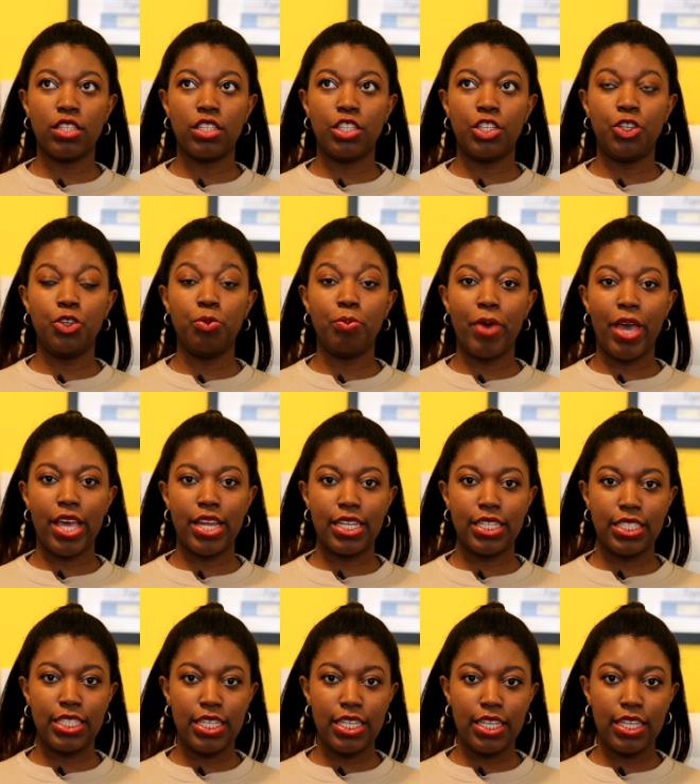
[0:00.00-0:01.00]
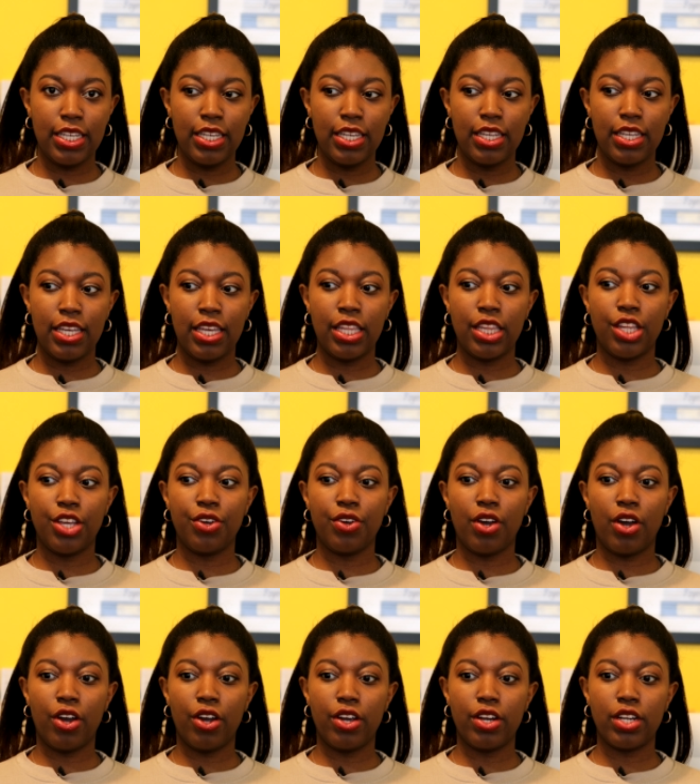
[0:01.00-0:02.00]
humanity in
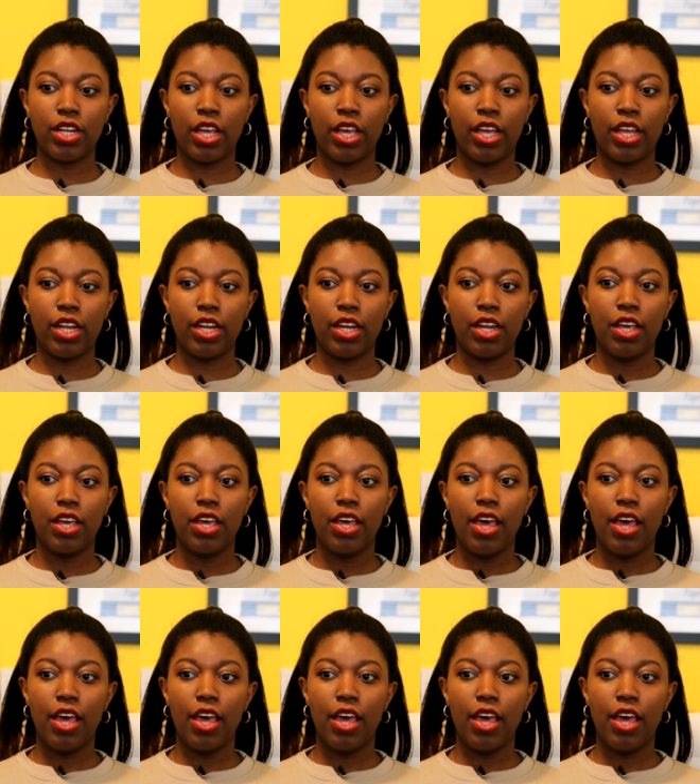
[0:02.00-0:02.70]
their art and